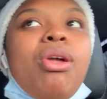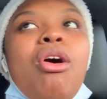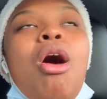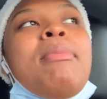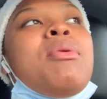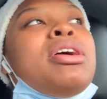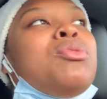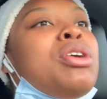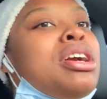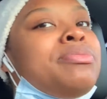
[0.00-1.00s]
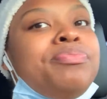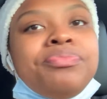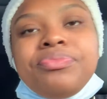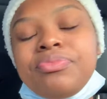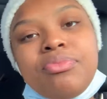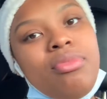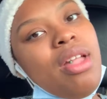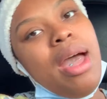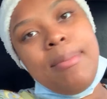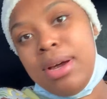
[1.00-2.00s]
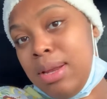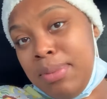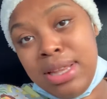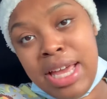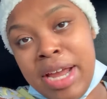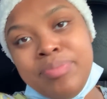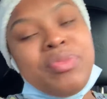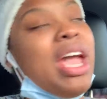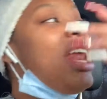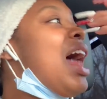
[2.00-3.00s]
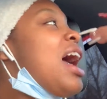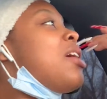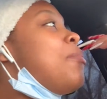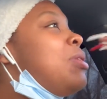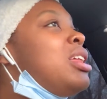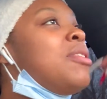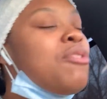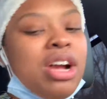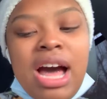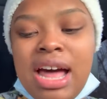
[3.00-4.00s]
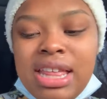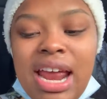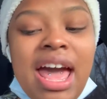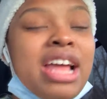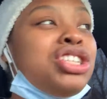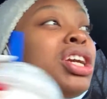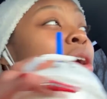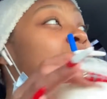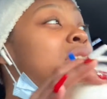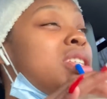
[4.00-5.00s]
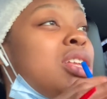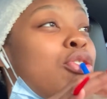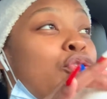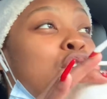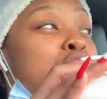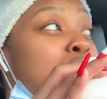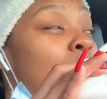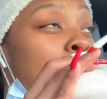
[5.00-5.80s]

on my way to work i'm gonna be late and i completely forgot that i had chicken wings in the fridge